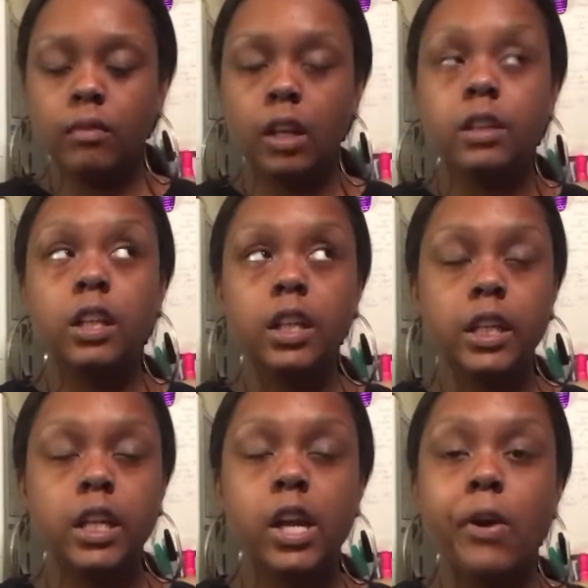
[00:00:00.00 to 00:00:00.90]

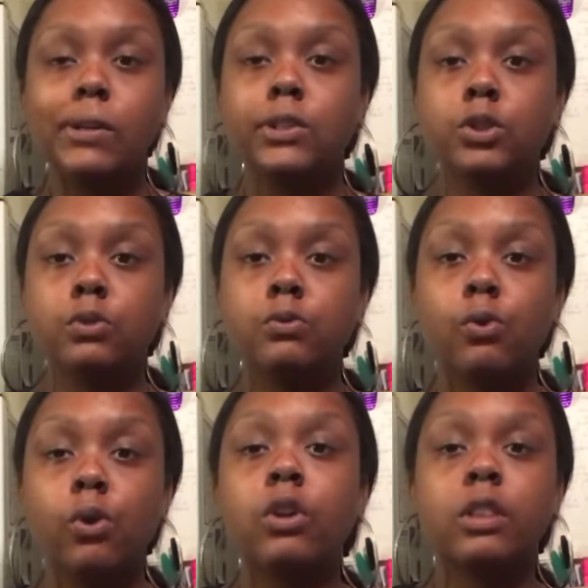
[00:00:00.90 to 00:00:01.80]
lady who
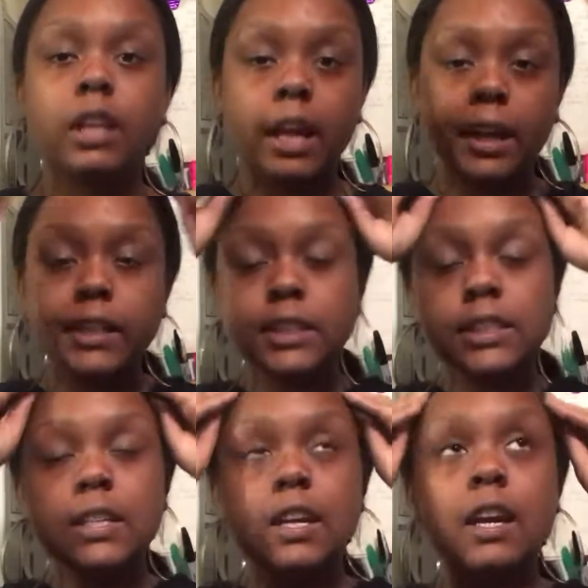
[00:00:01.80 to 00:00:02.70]
ordered the cake,
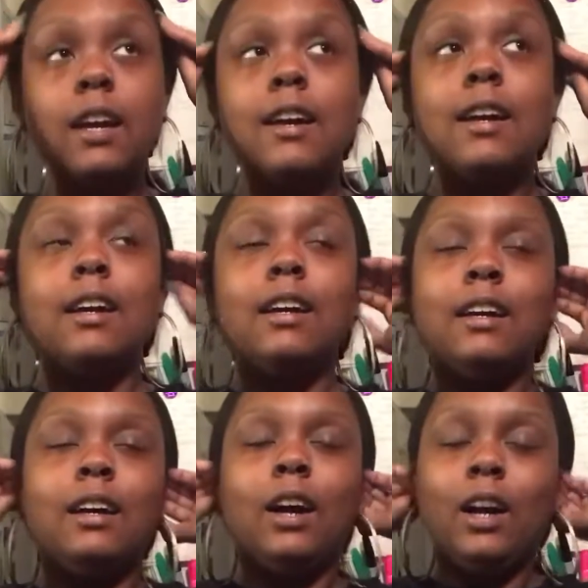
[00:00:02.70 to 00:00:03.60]

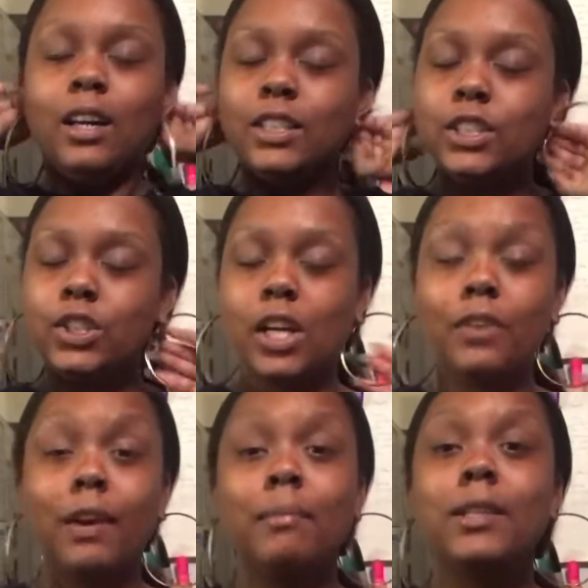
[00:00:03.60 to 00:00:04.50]
she tried to
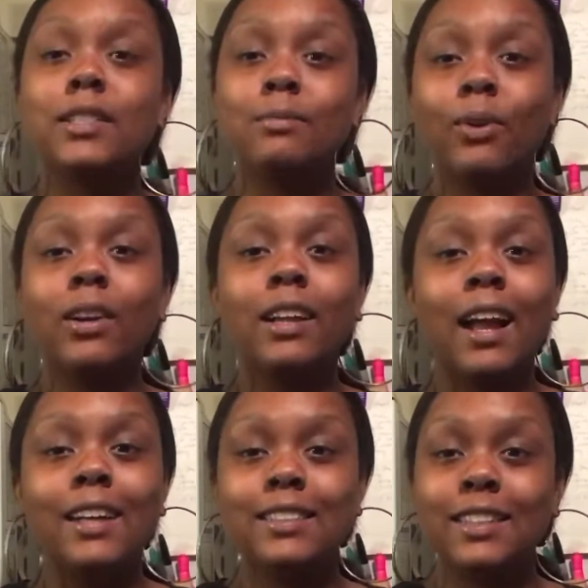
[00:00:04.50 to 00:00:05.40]
write me this morning
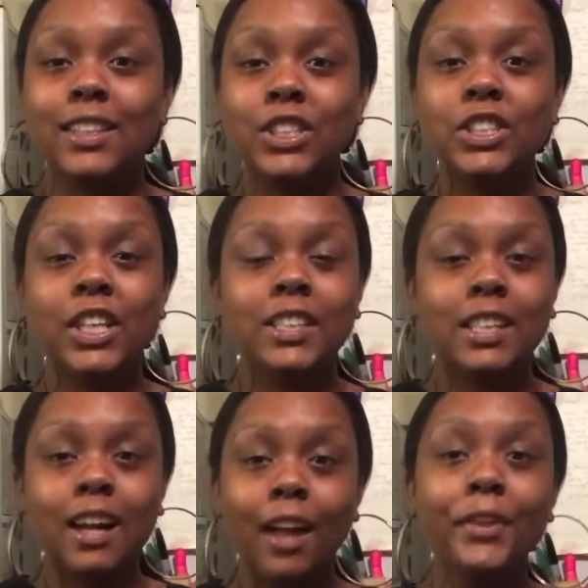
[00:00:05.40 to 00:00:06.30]
asking because she changed the
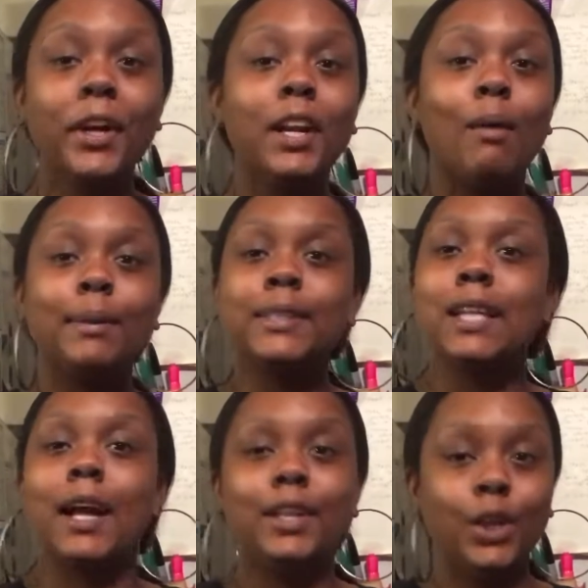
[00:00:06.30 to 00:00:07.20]
color, and I was
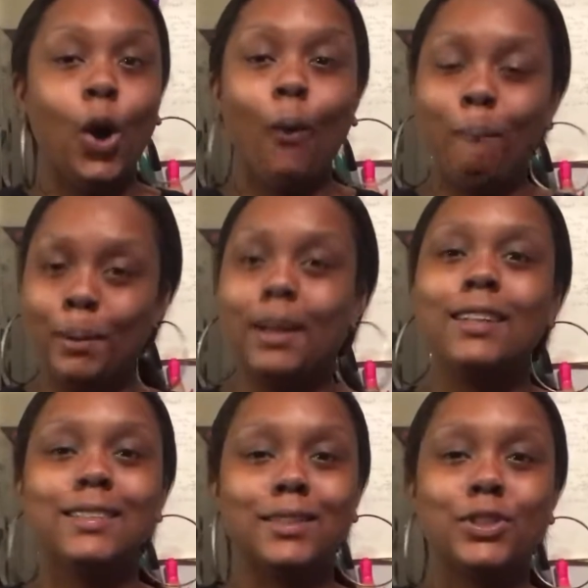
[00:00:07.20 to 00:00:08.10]
like, nope,
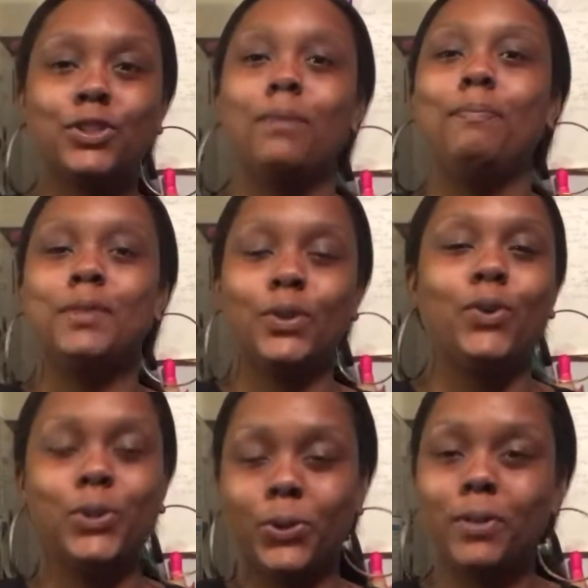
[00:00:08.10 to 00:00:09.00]
because the drip is
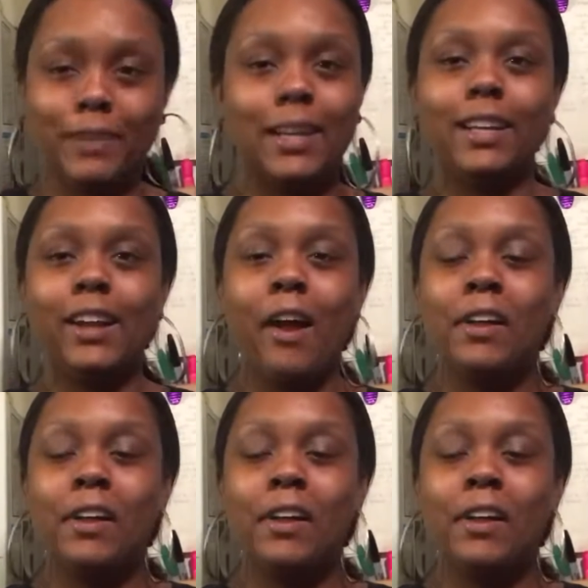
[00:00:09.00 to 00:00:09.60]
on already.